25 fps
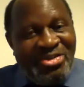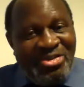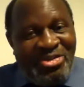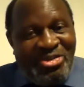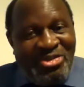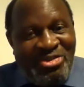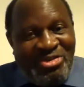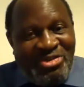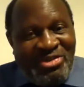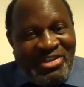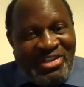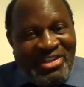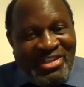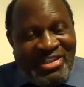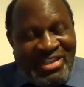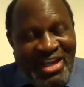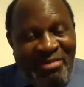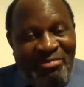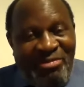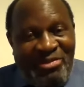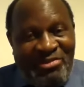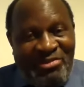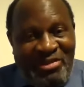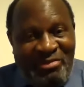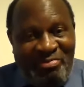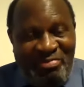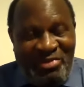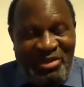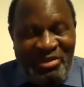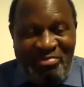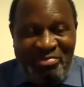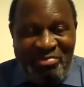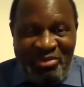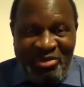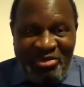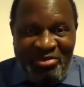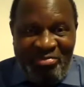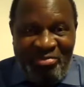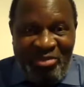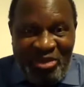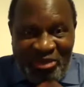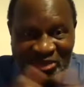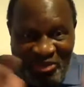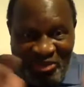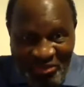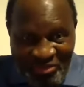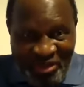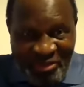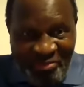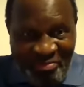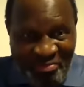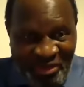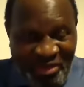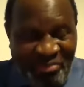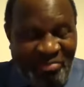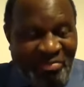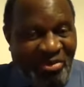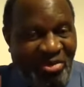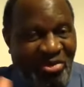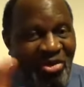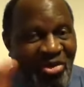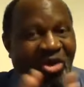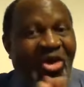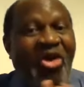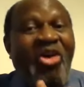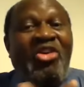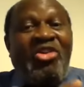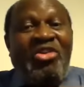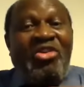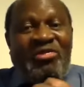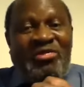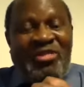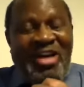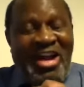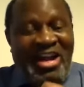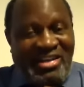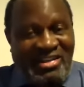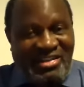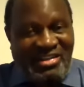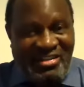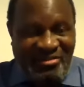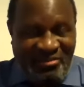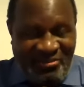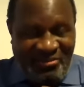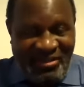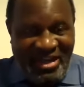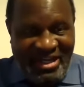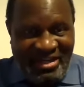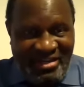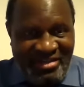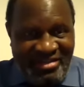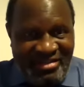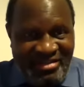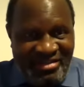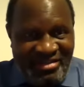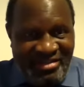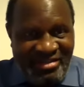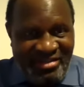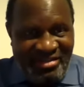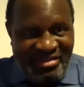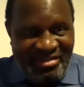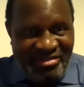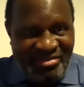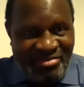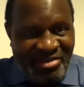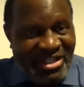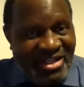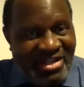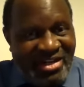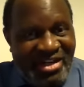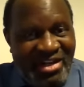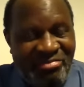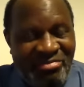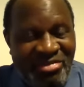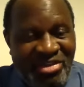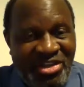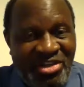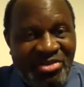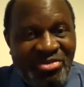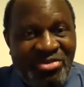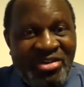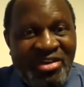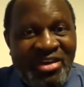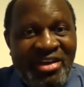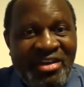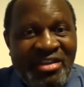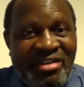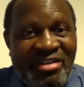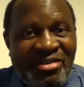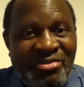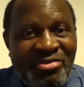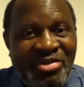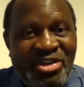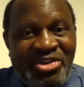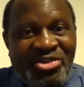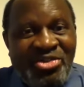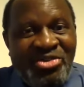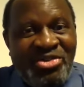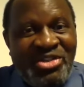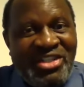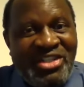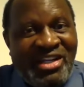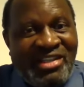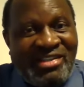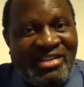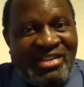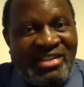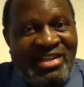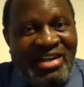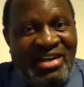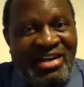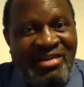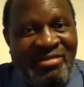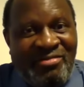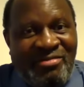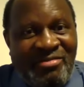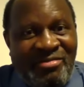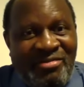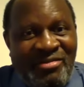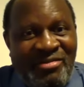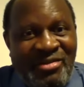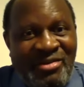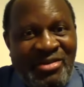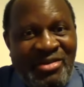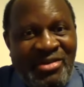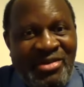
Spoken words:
You know, most of the people, all of us, in fact, we come here on earth, we don't just come.